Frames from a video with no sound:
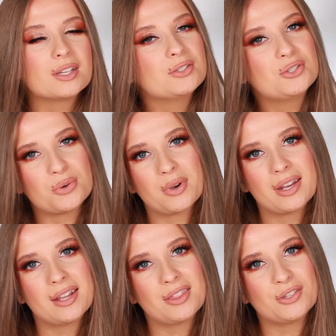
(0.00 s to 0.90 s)

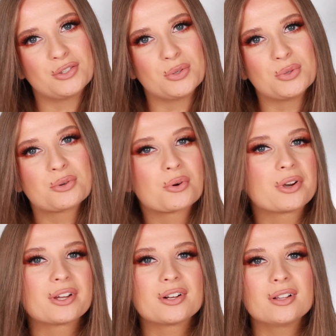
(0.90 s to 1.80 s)
enjoyed this
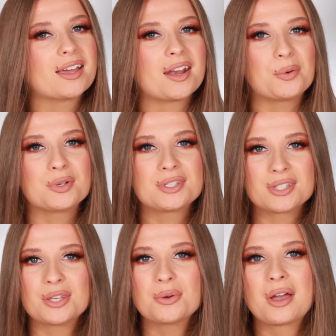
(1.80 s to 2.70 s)
tutorial, and I will
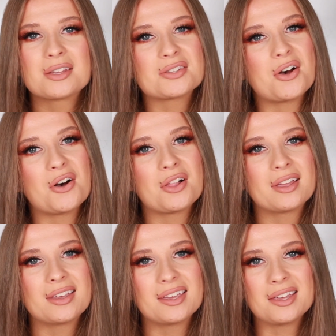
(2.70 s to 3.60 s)
see you guys all
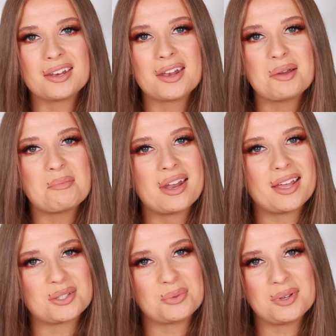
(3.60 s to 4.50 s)
in my
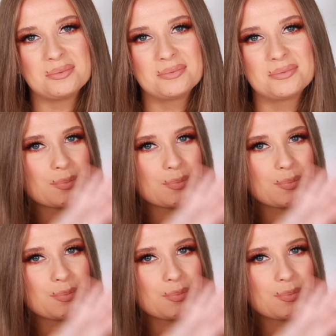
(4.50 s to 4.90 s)
next one.